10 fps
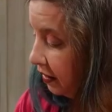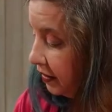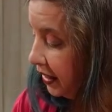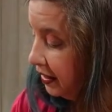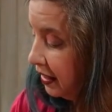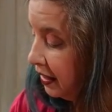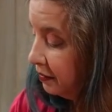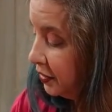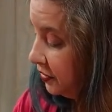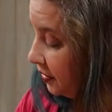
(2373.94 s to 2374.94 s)
All right, I
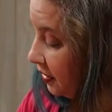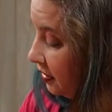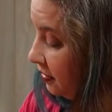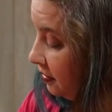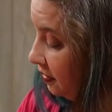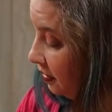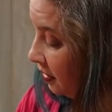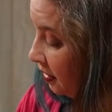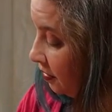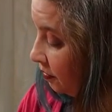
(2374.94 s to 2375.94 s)
am just going
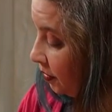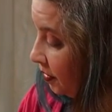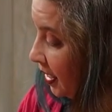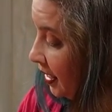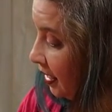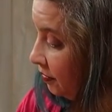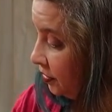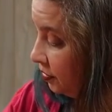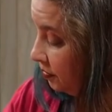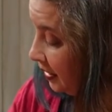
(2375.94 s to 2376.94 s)
to uh, throw that
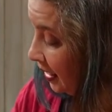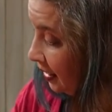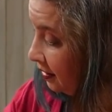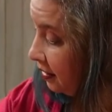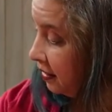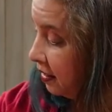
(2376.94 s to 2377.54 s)
out to gain the